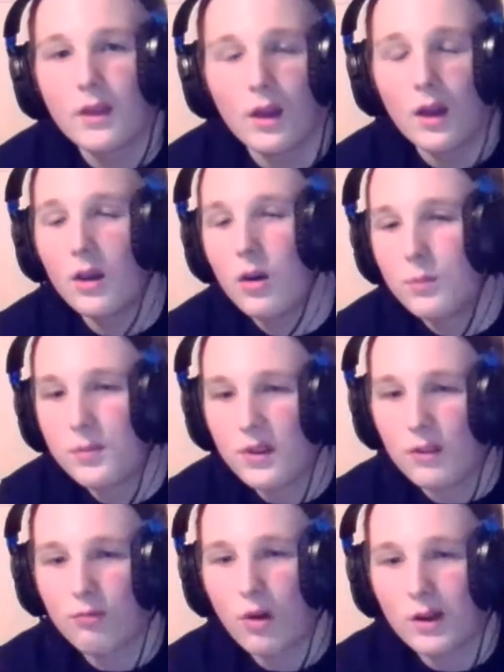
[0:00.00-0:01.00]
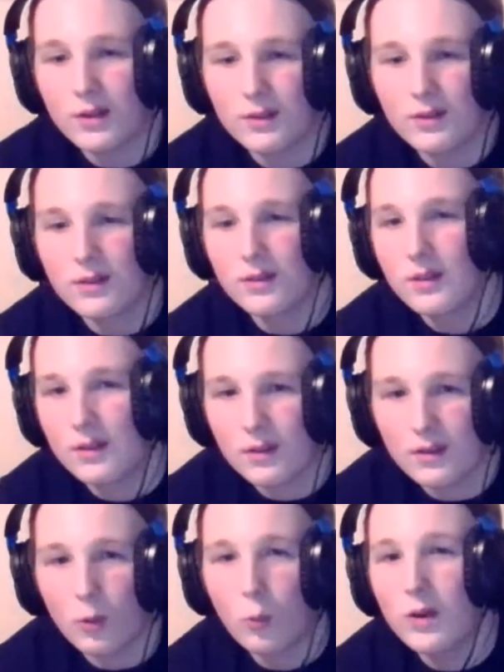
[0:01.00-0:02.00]
I hope Seth Rollins
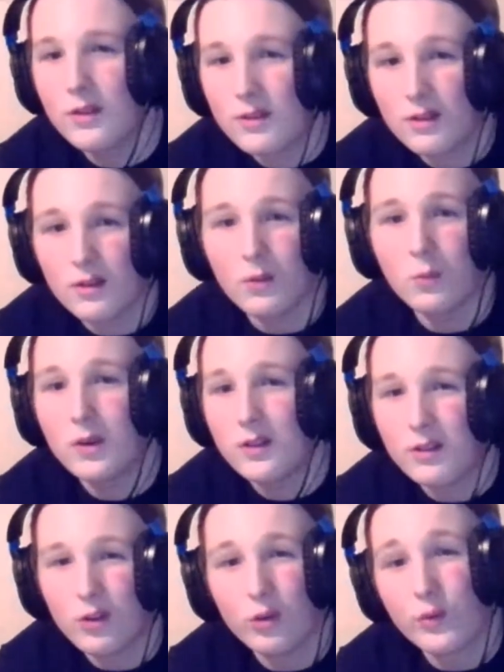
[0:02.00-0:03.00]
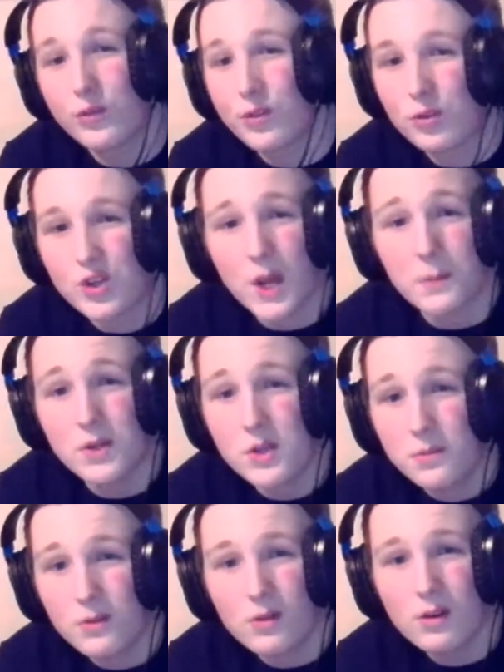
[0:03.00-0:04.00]
wins the Universal Championship
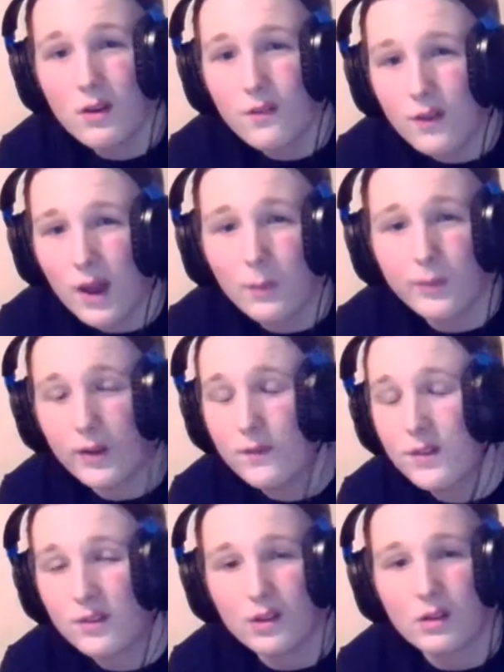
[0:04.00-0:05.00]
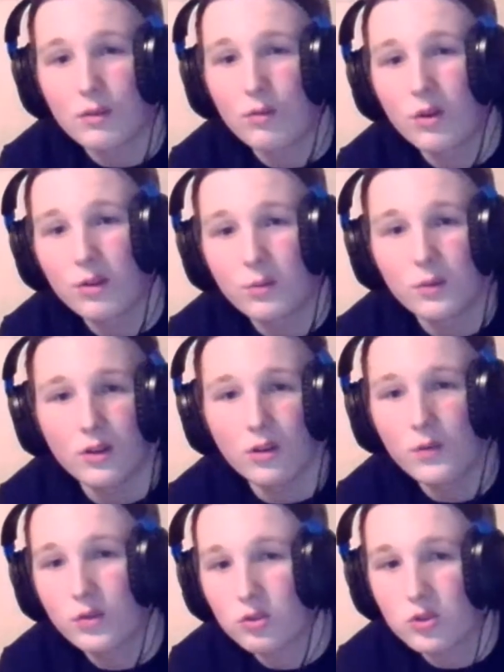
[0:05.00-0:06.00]
soon enough. I would love to see Seth Rollins win the
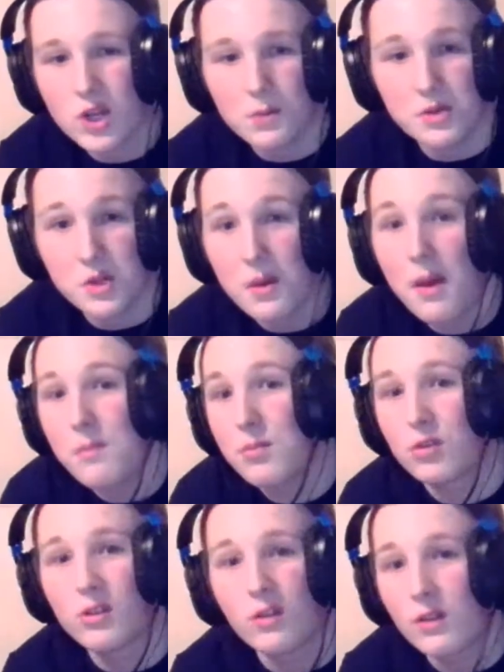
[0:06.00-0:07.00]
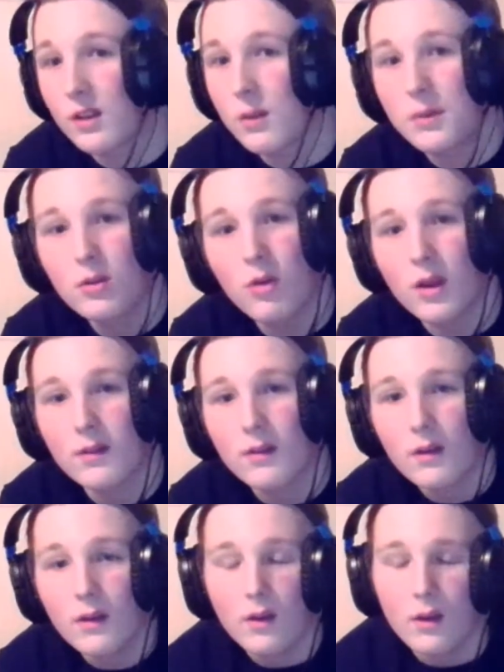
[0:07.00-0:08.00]
Universal Championship. I personally think that'd be great.
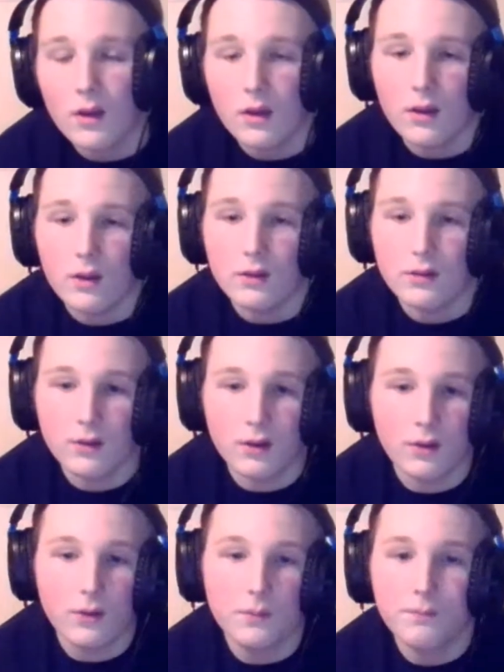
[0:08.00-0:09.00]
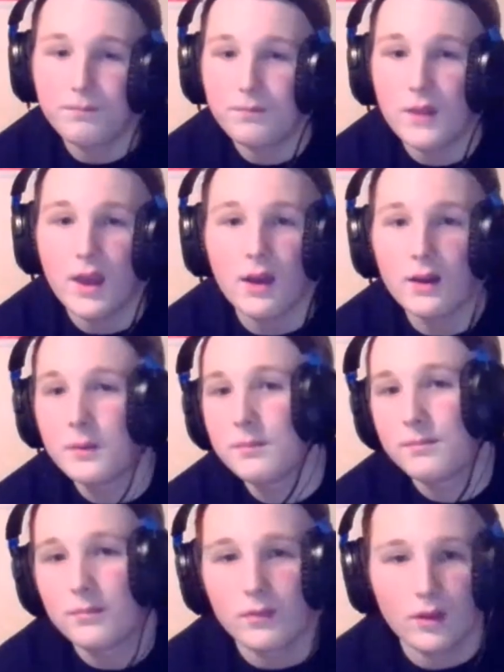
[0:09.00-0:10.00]
So yeah,
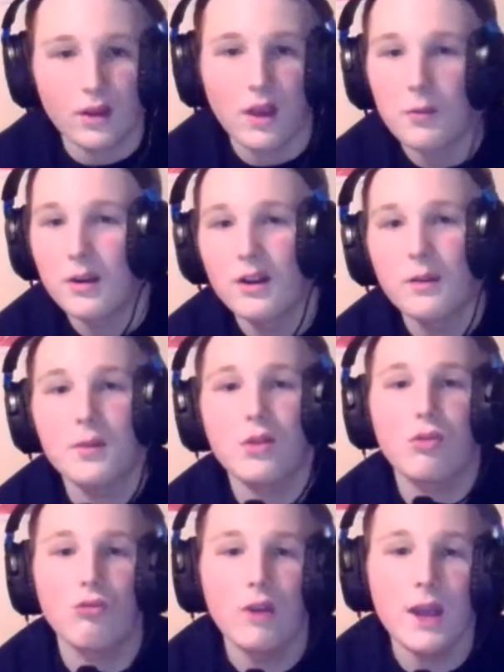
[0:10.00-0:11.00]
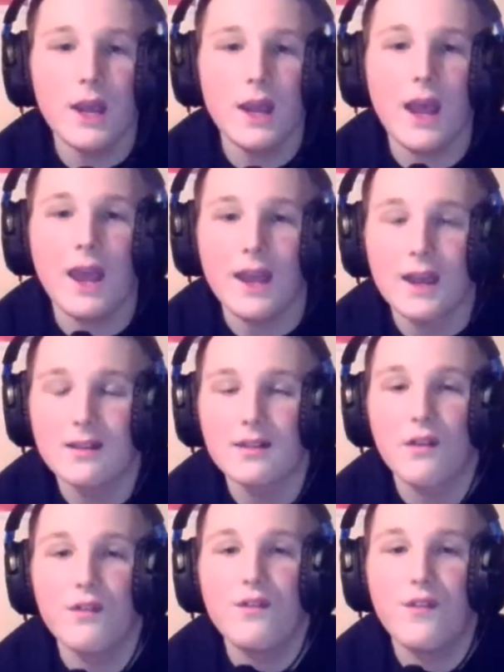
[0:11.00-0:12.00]
coming at number 3 is
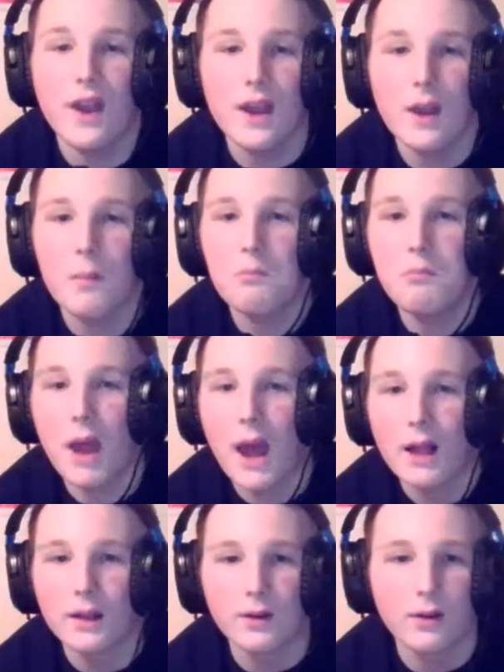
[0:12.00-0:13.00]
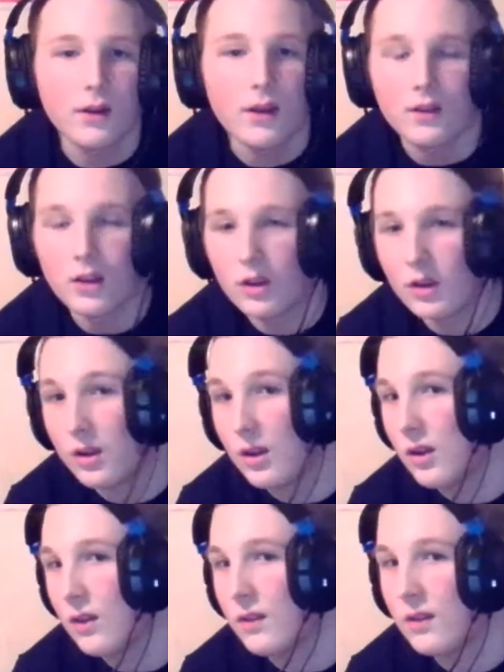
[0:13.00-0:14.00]
Finn Balor, the
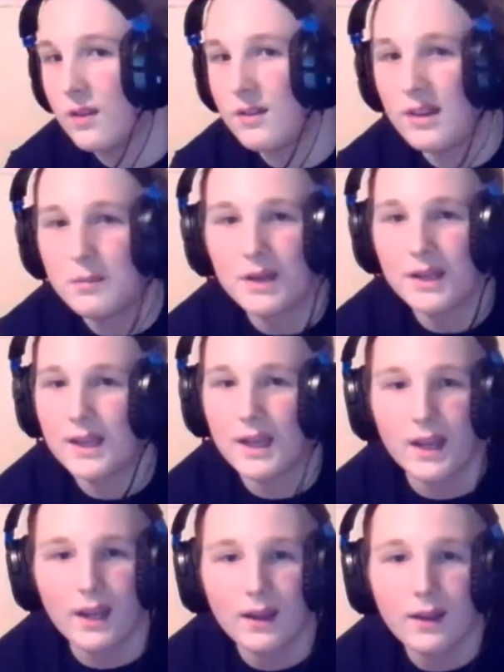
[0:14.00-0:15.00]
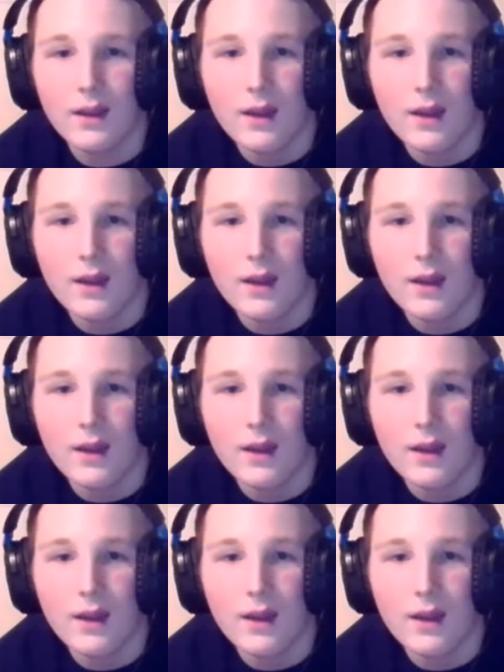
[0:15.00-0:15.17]
Demon King.